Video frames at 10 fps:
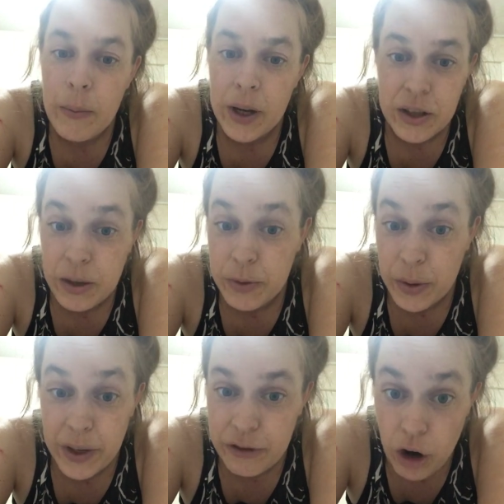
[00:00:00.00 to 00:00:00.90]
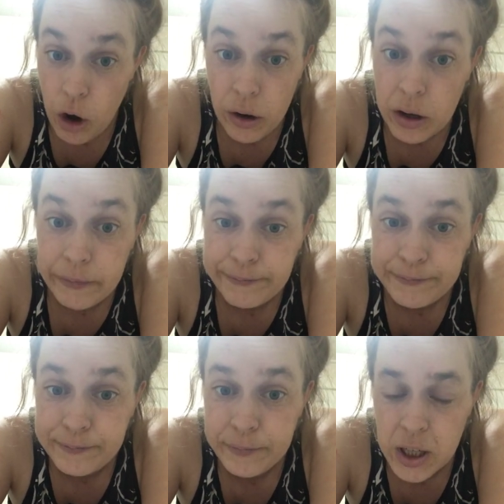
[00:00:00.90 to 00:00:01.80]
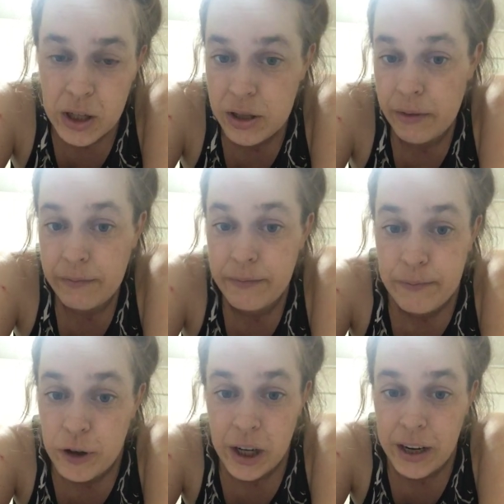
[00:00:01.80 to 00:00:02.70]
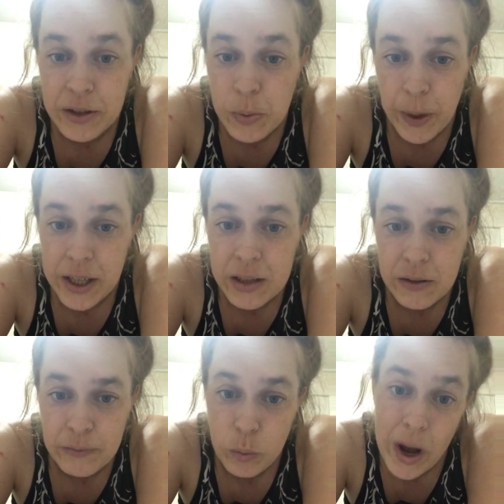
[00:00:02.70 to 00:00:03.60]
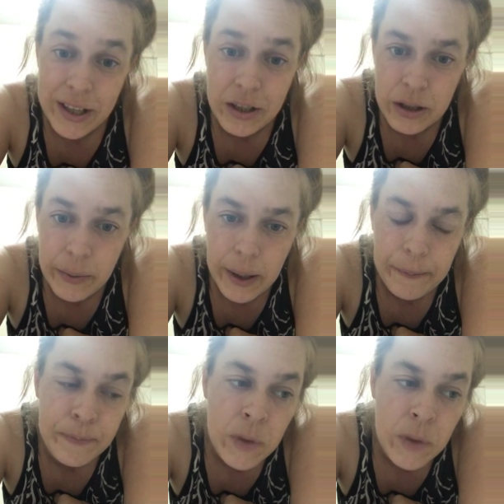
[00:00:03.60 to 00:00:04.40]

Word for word: because I'm doing it wrong because I'm running out of space and where to do it.